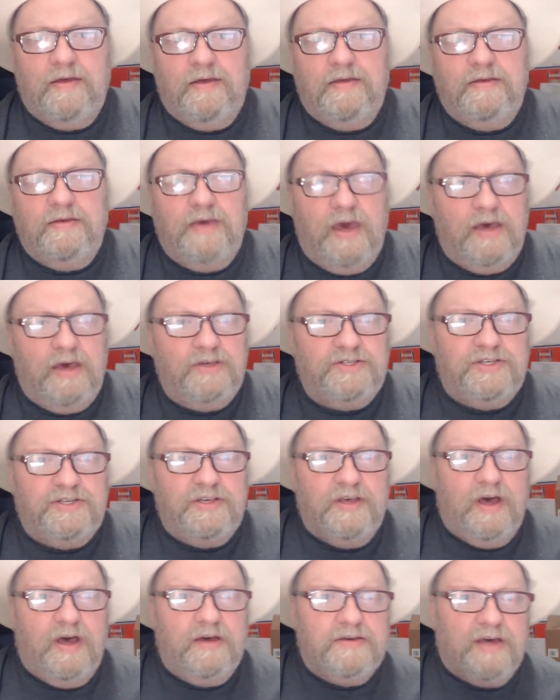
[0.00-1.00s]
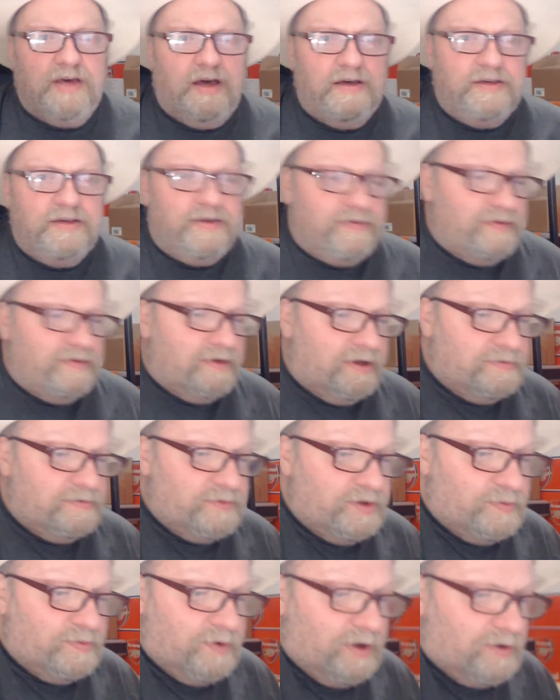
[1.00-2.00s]
Yes, okay. Hope
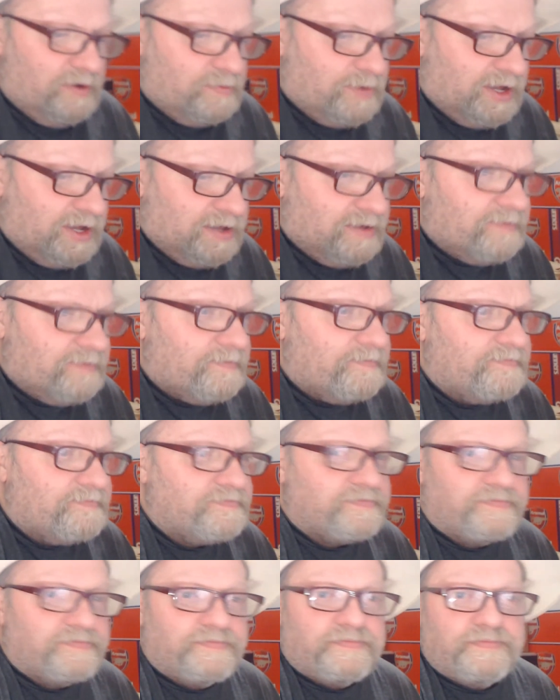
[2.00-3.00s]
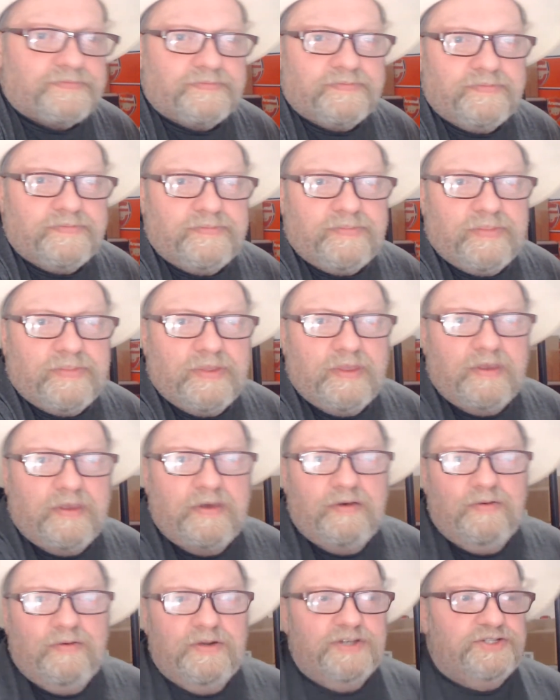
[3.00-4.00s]
you're well, mate.
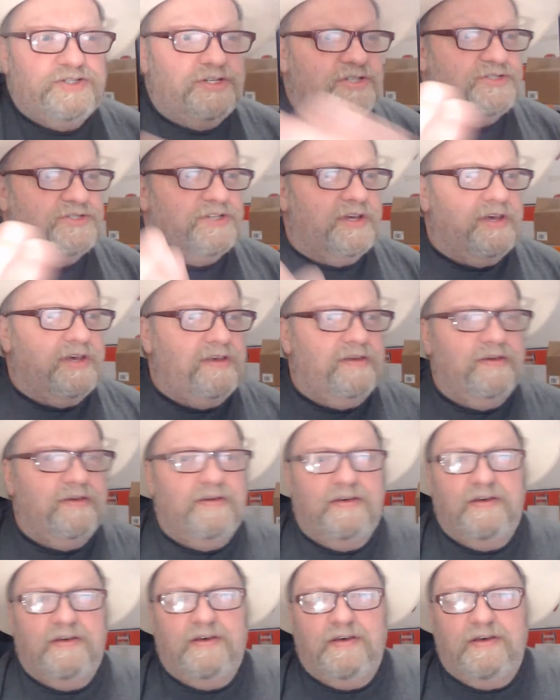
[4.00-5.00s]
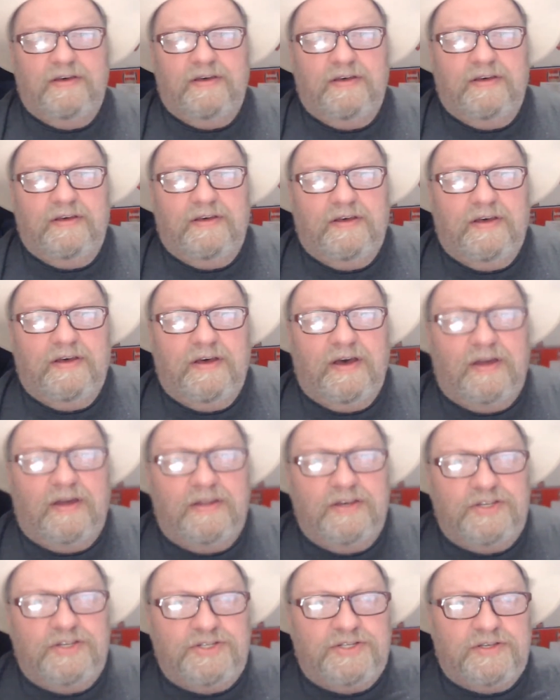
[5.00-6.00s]
Let's just see how
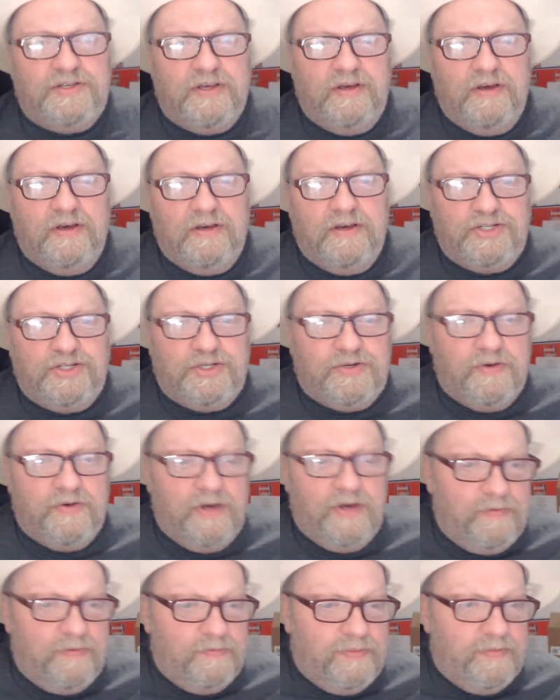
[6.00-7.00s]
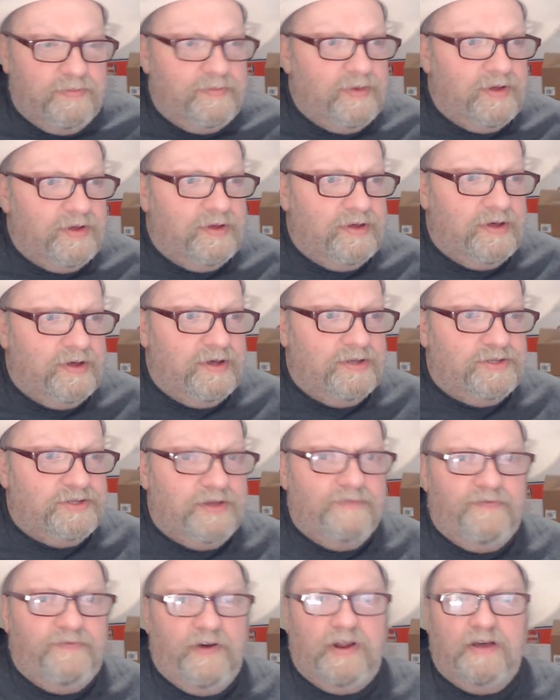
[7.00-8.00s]
this stream
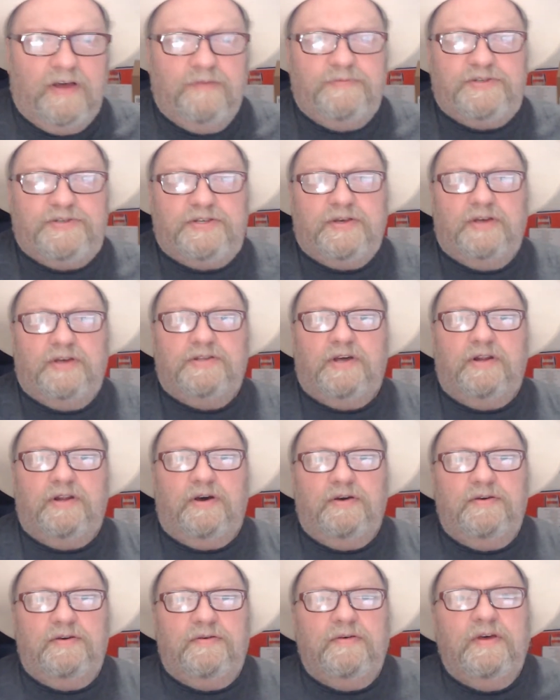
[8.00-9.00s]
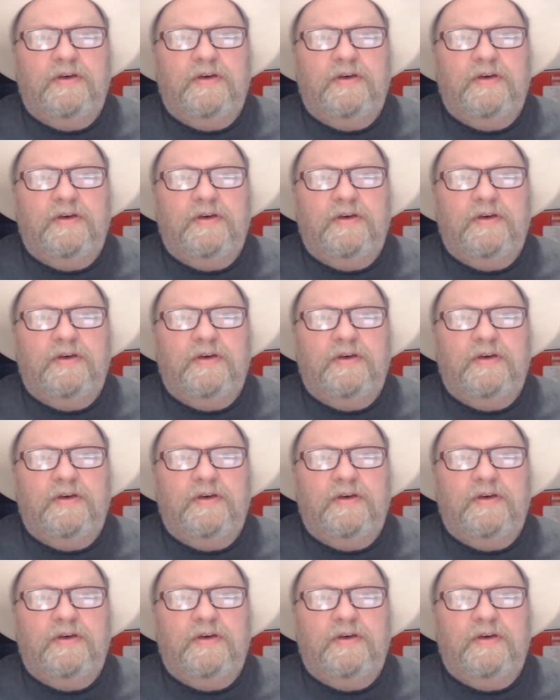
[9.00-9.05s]
develops. I don't know,